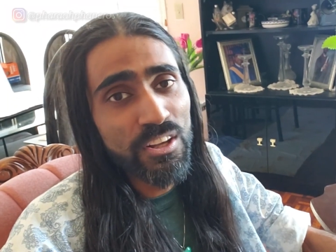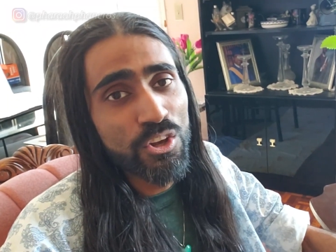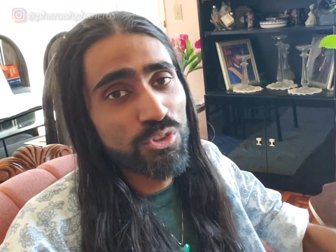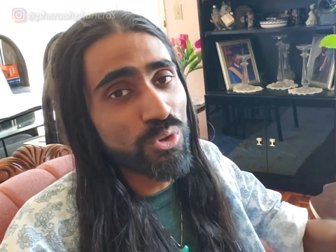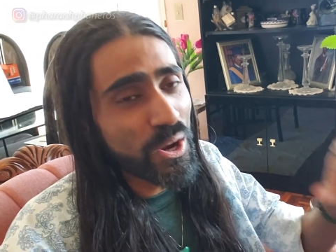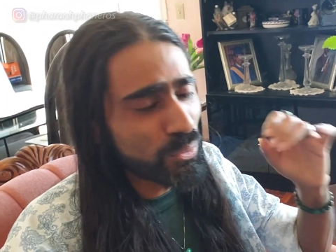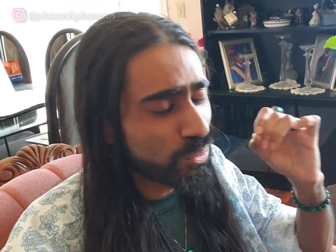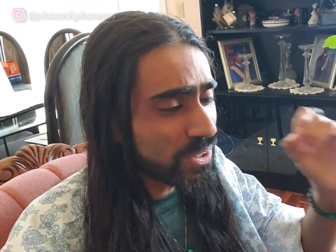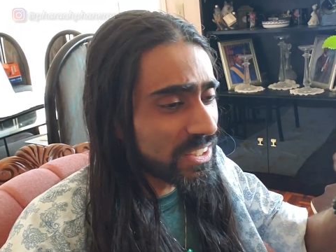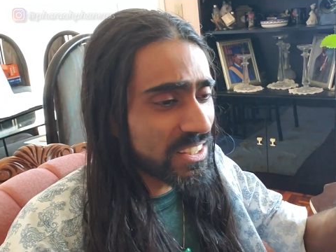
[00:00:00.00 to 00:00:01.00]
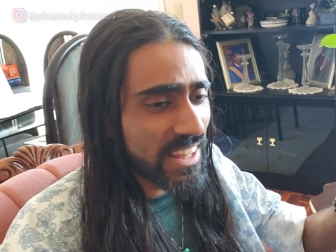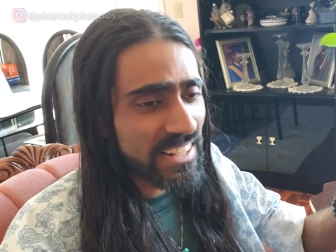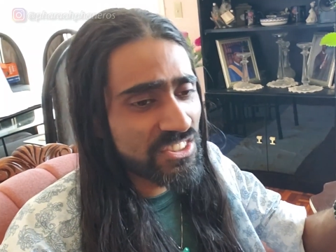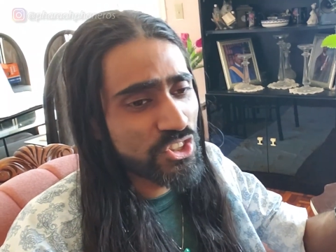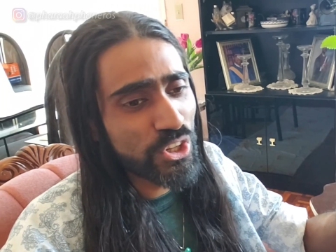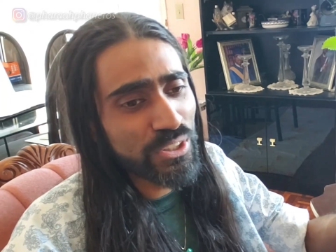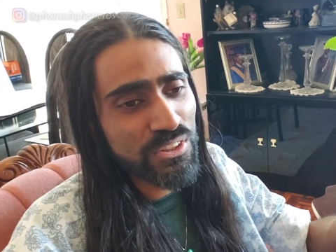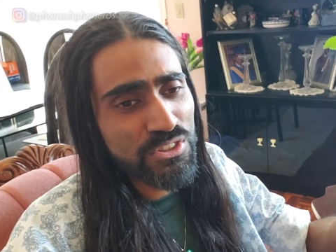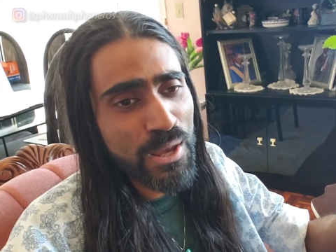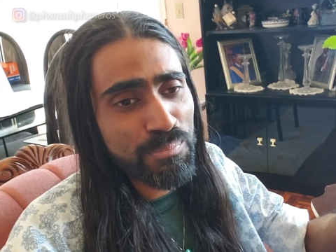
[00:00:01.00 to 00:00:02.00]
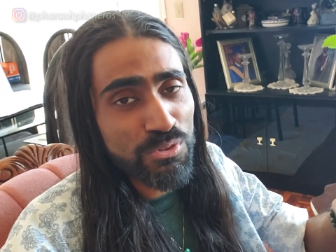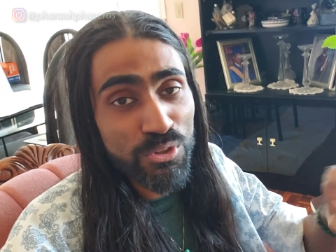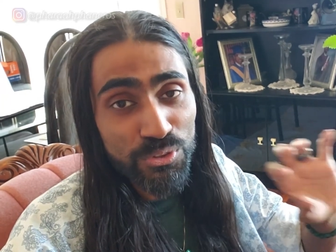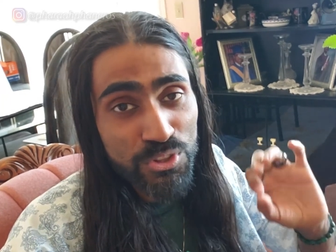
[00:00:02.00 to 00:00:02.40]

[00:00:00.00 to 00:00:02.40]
So I really liked sharing this episode.